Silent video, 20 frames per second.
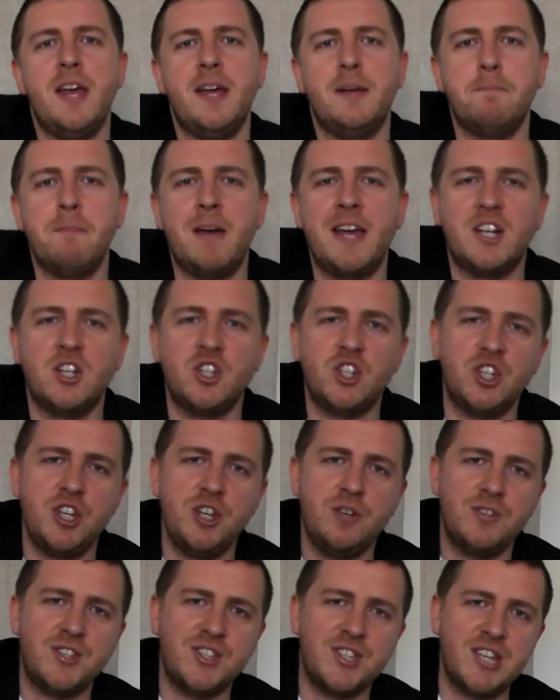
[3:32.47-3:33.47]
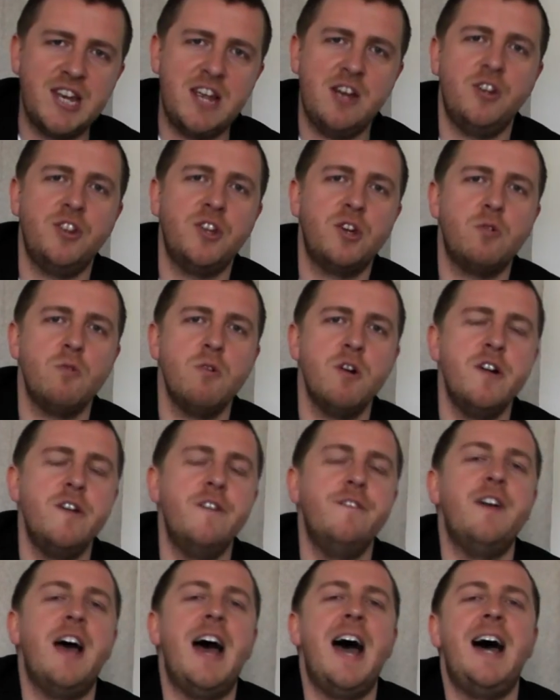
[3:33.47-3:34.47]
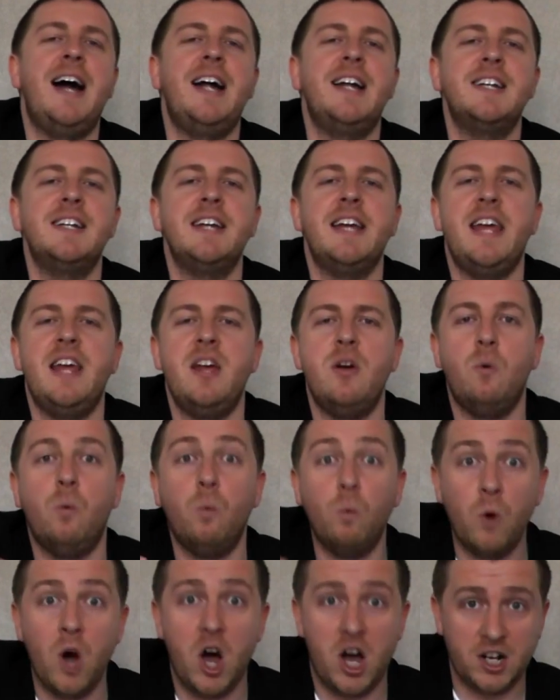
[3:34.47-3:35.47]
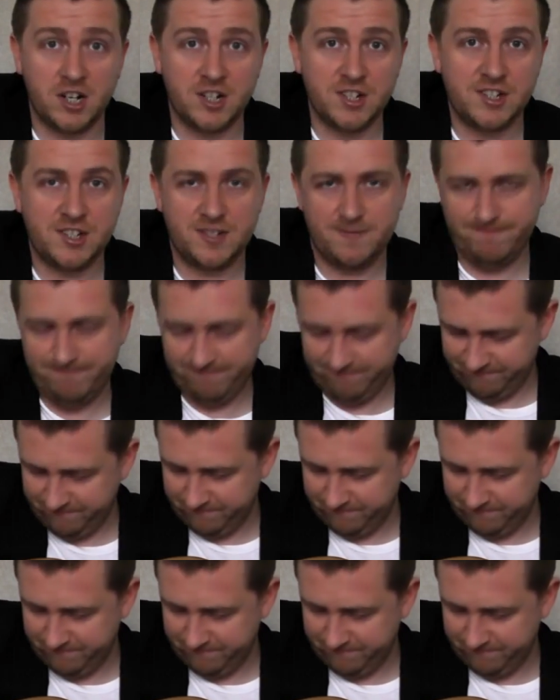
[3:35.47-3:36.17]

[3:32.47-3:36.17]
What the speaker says: it makes you sit on the groove, and it works.